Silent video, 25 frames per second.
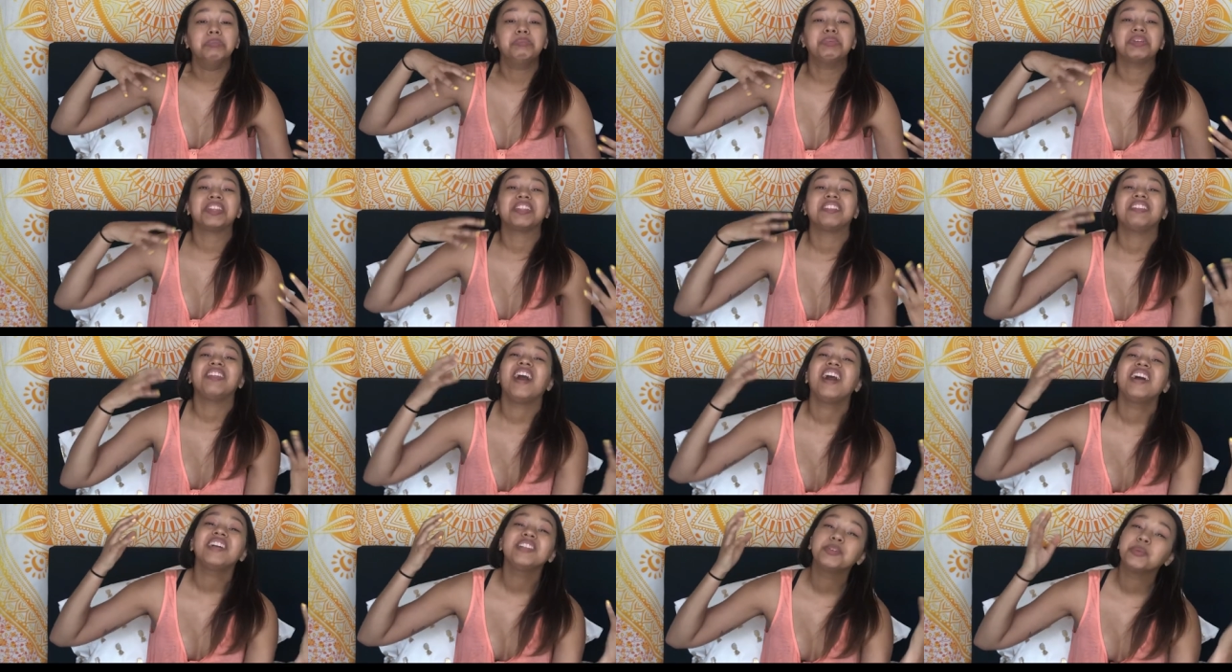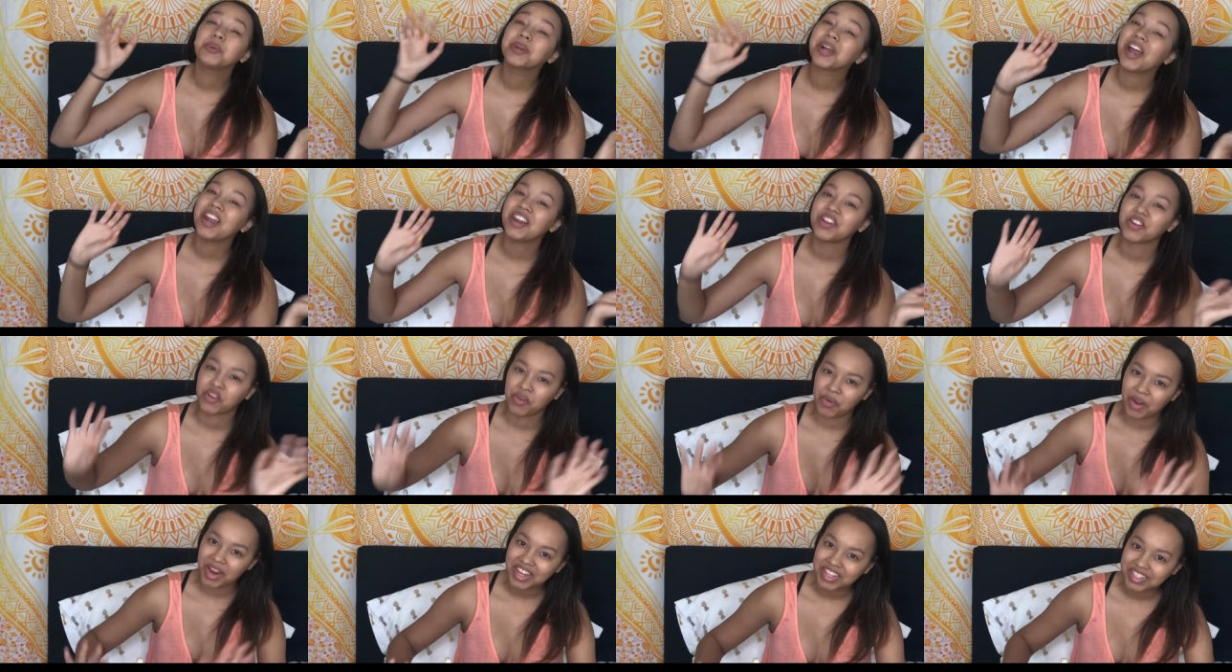but the lines were kind of
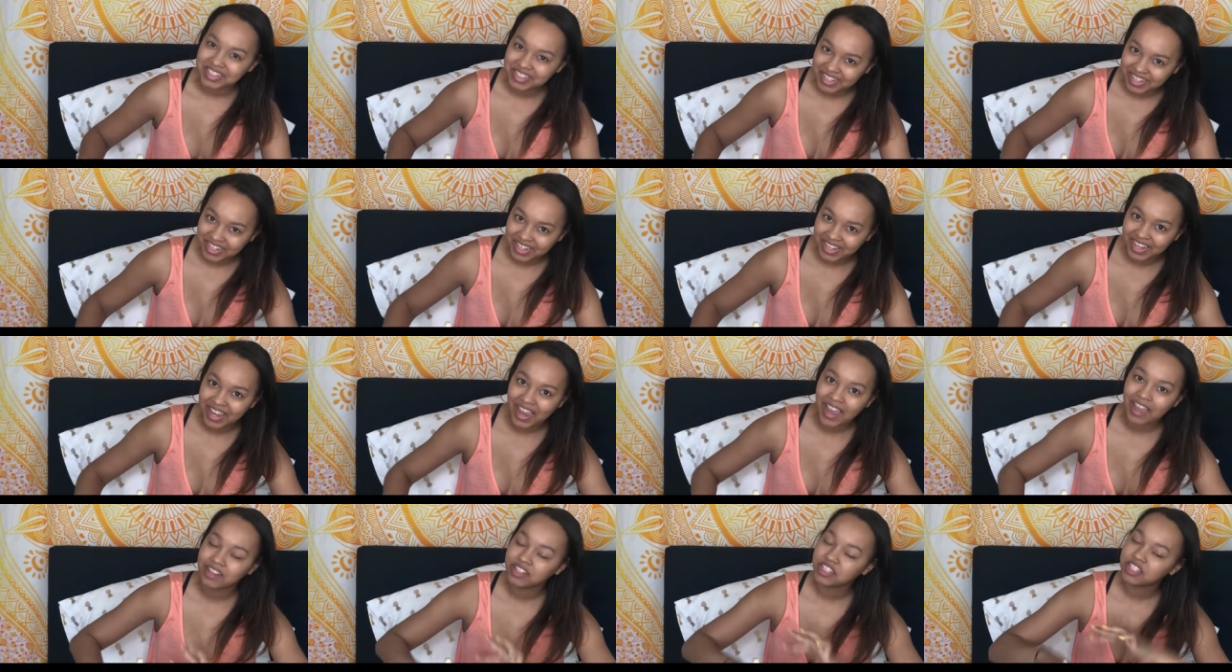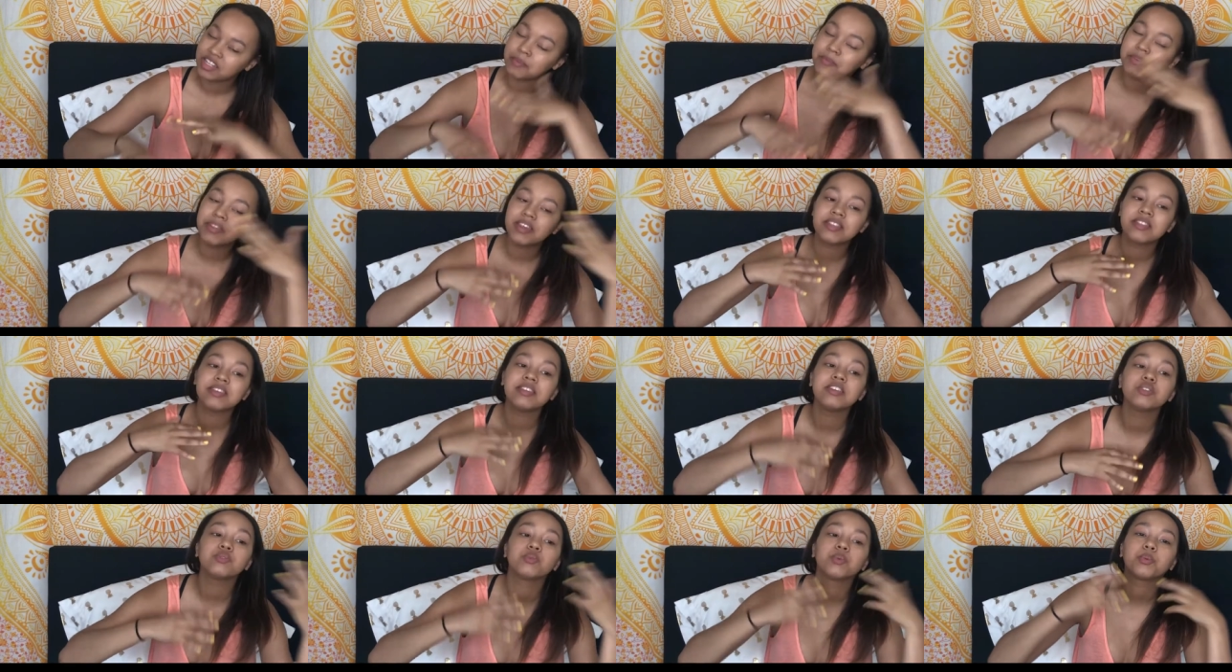crazy, and some of the
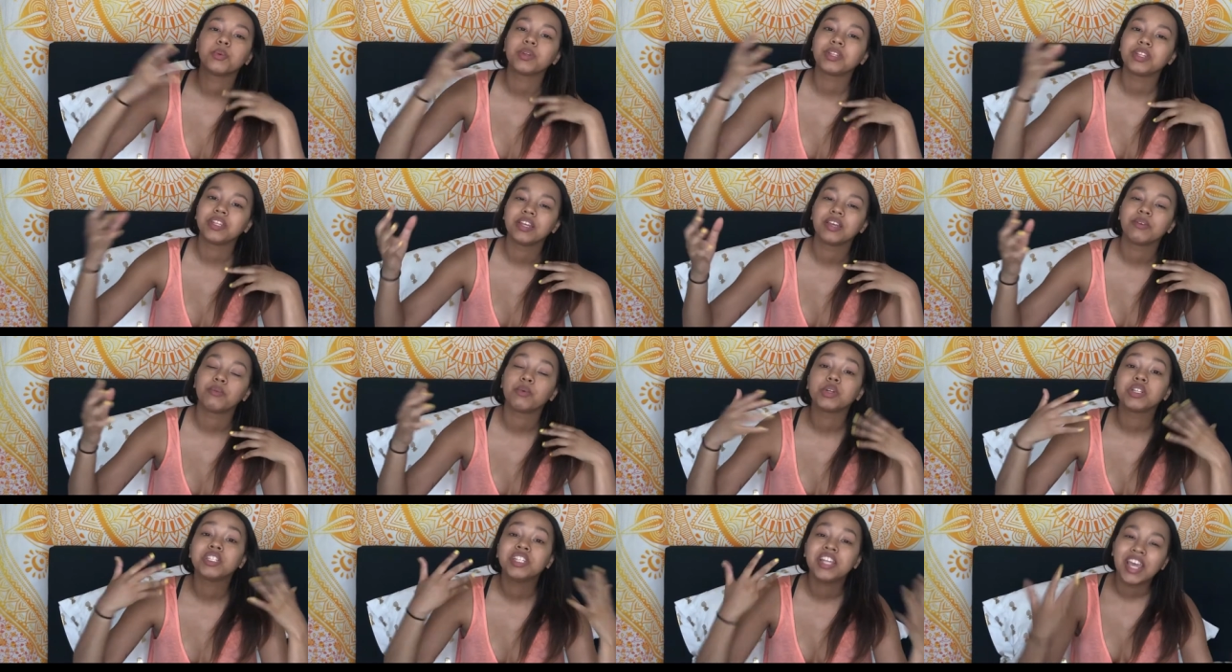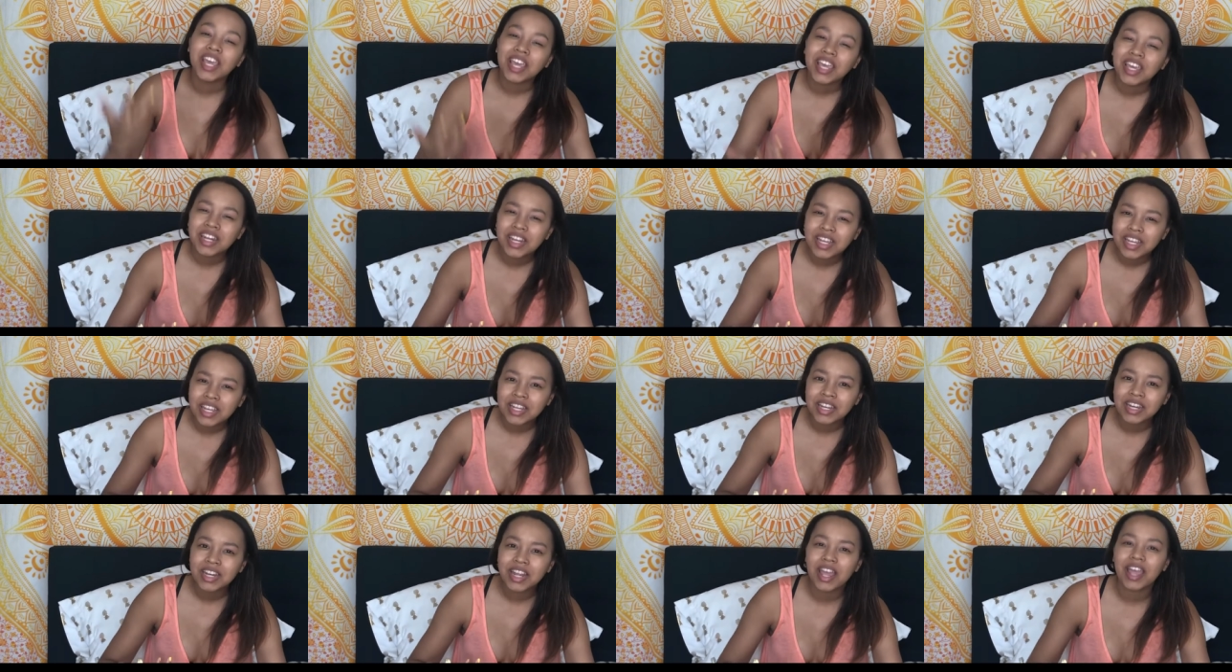things were really were
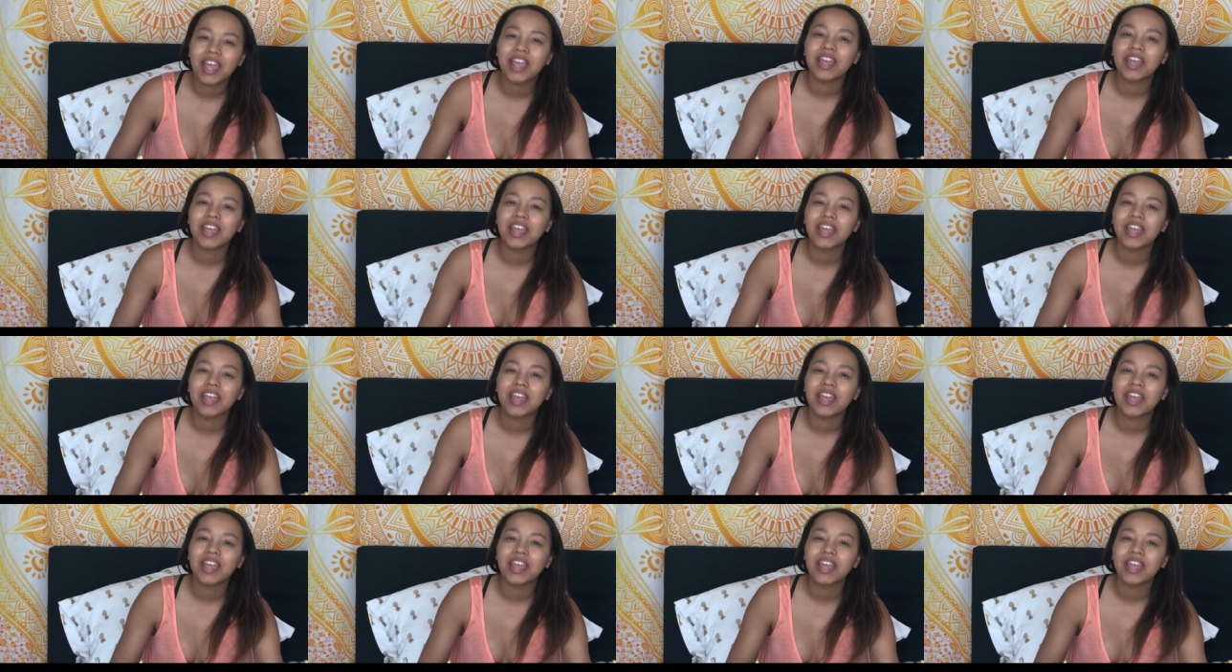ticketed,